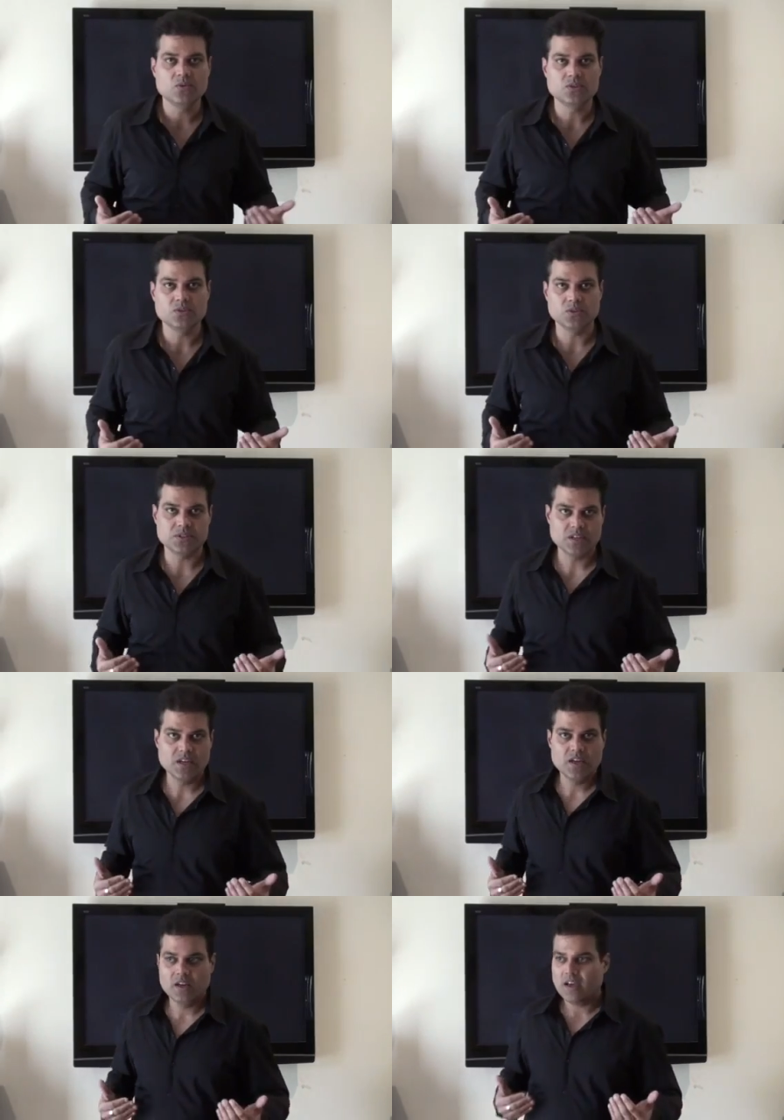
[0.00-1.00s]

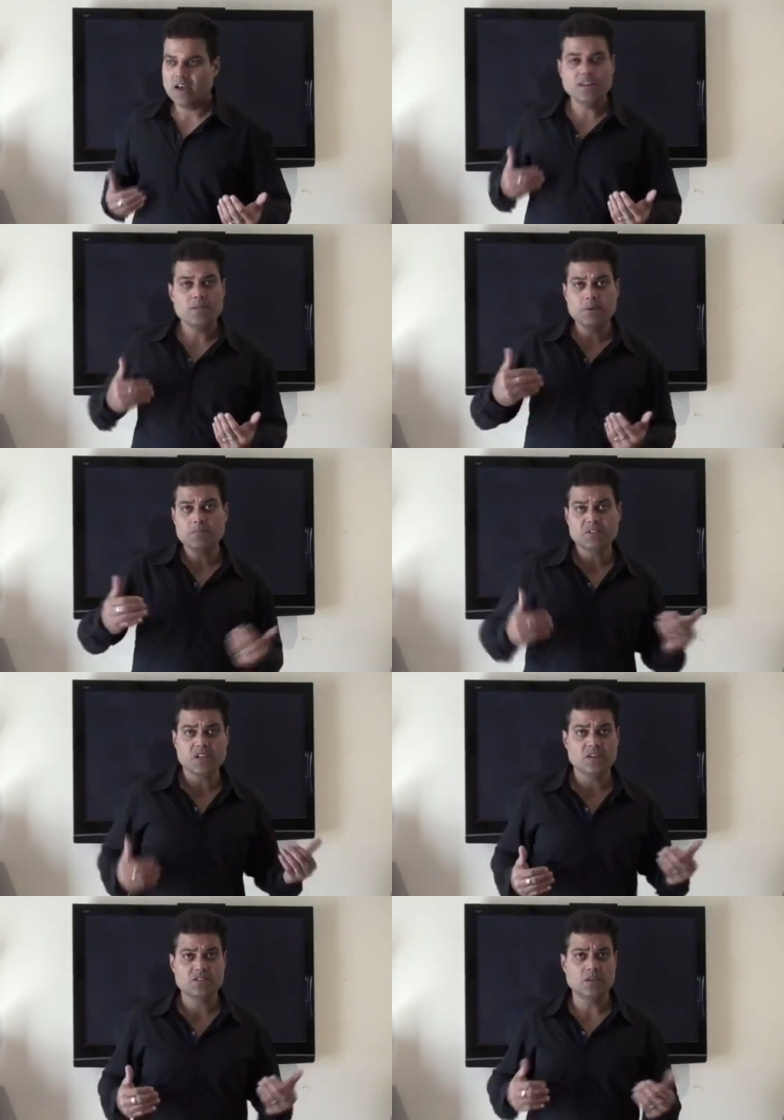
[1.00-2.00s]
individuals. And then people
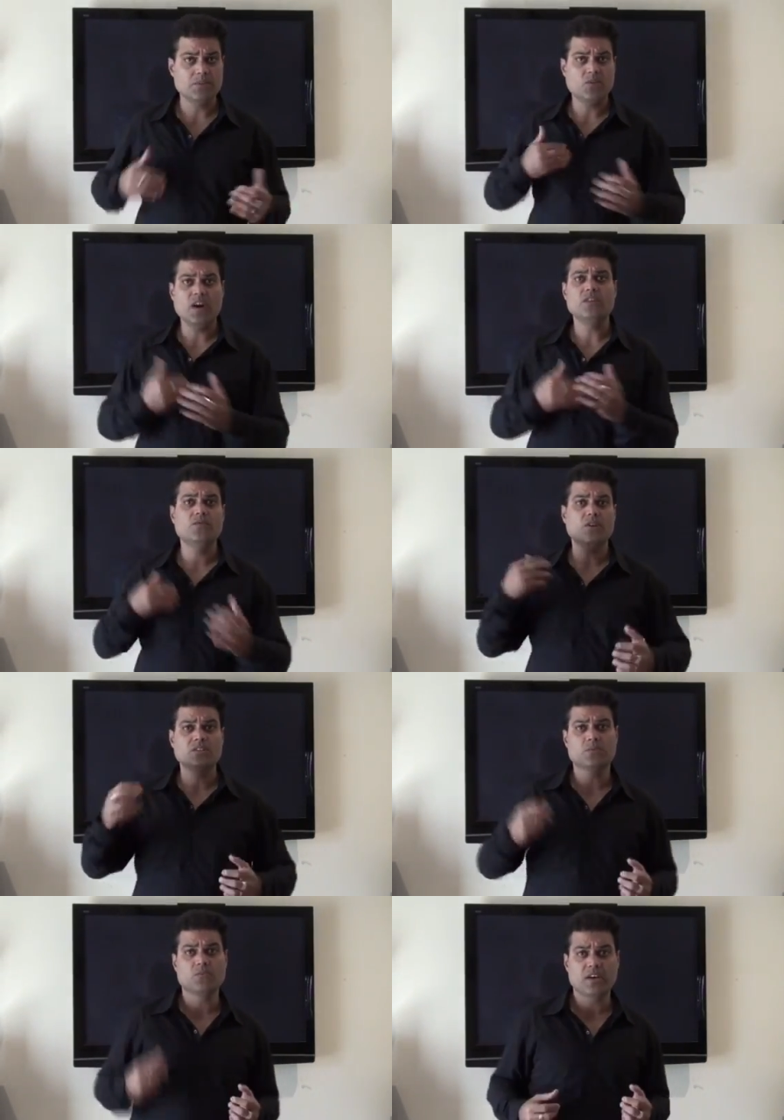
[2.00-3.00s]
started telling me, Ryan, you've
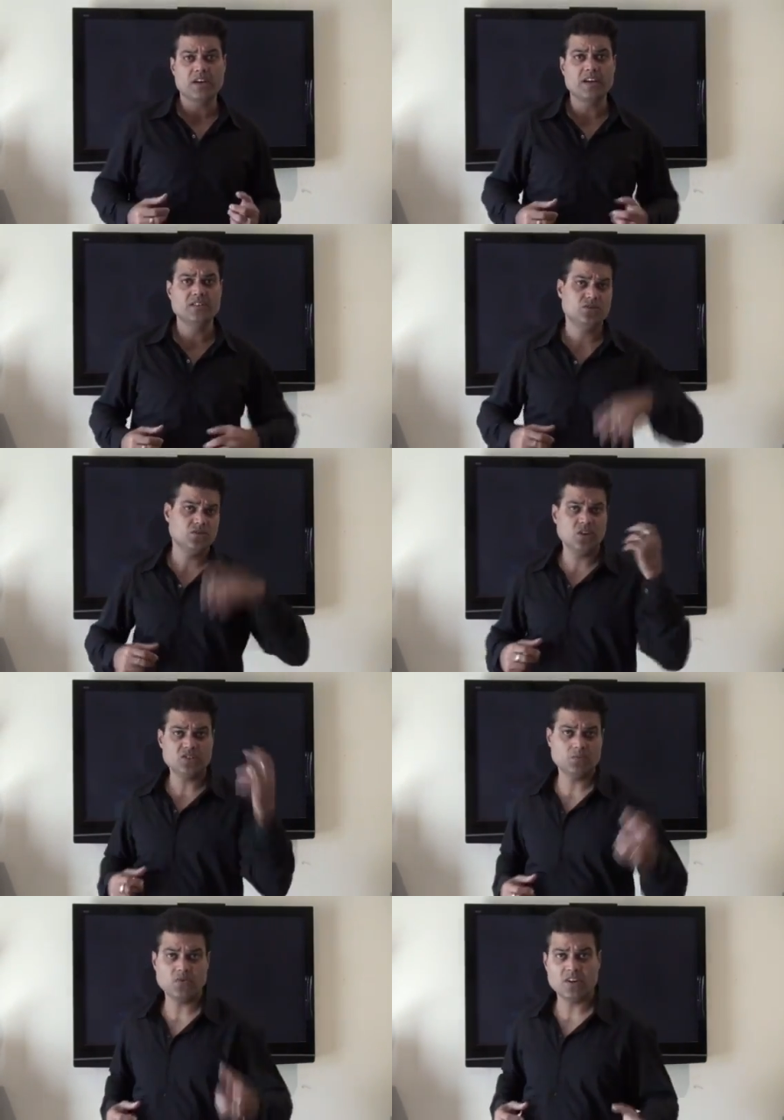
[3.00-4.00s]
got some great ideas, you've
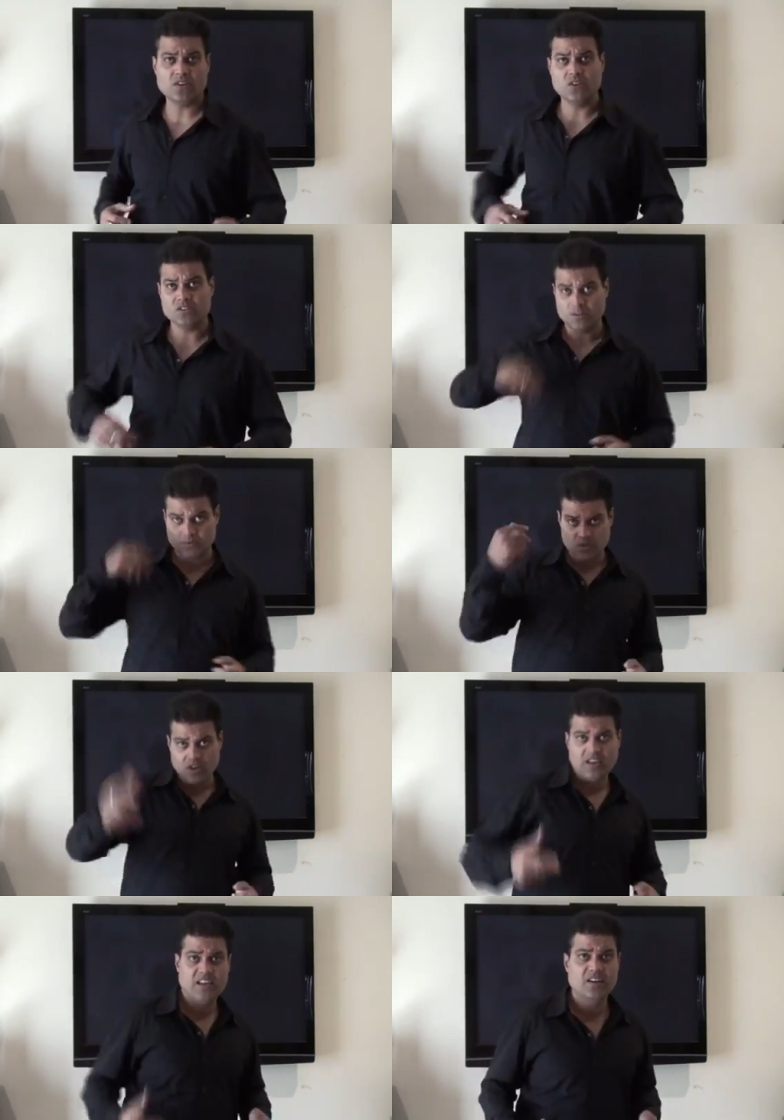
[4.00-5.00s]
got some great concepts, you've
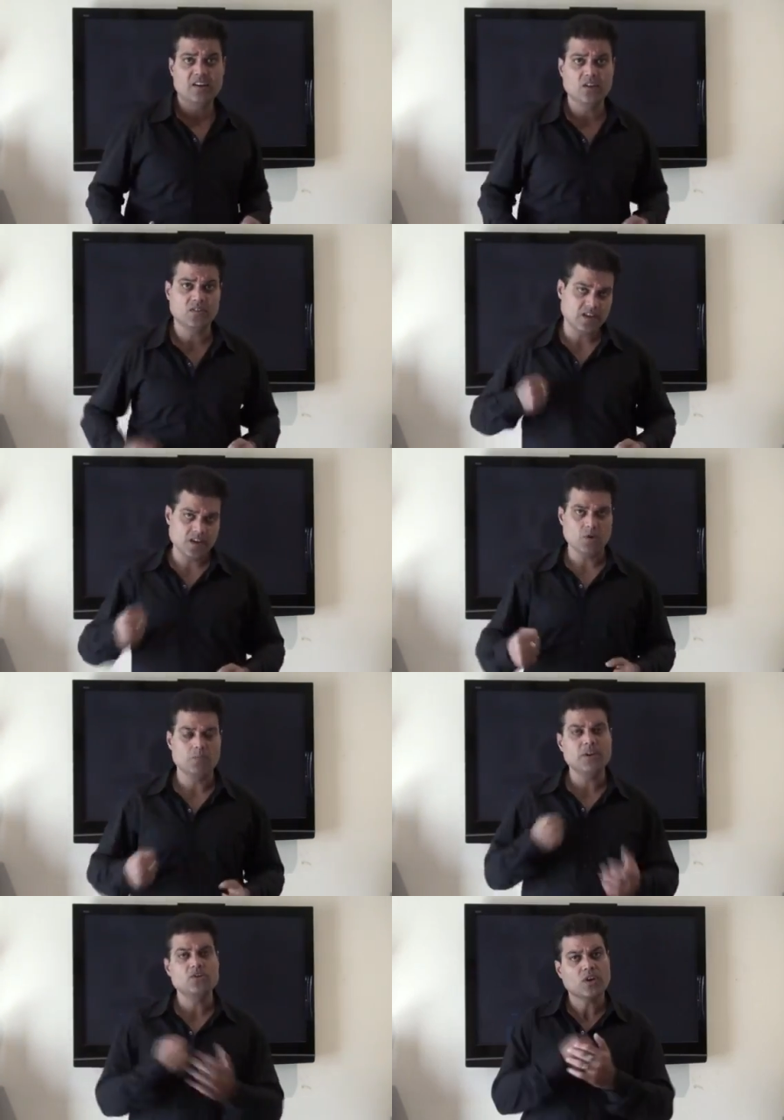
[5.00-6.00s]
got to get it out there. Come
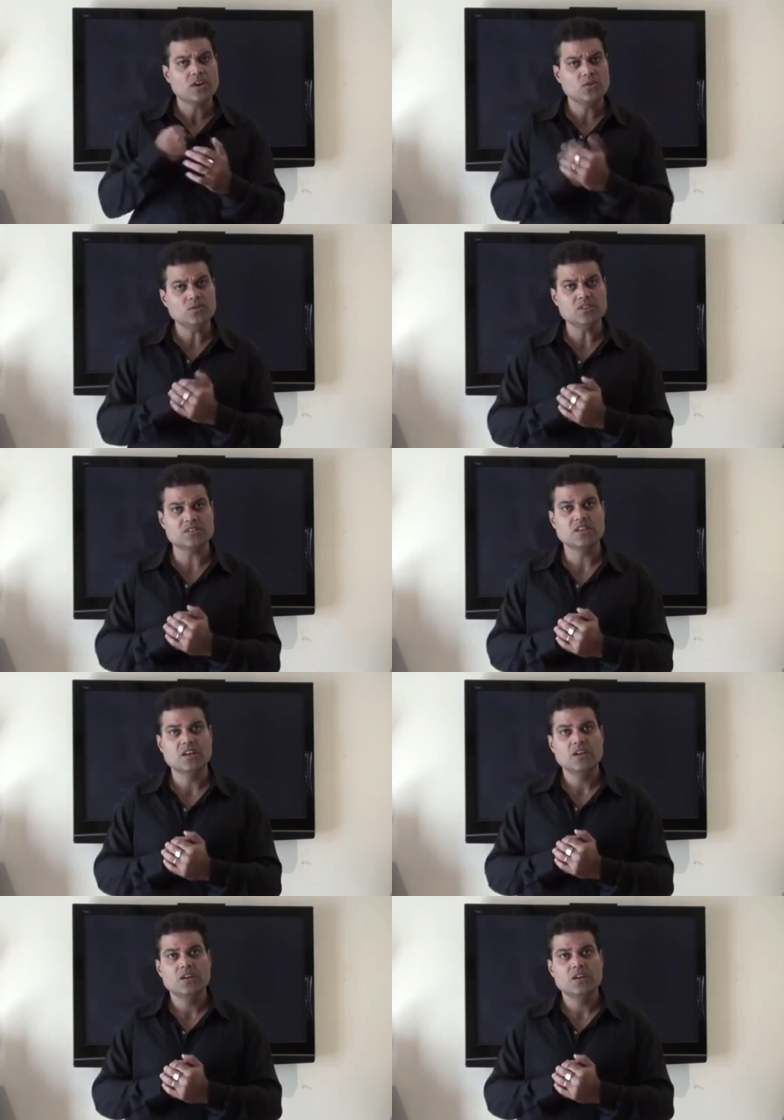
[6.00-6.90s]
on, man, you can do this.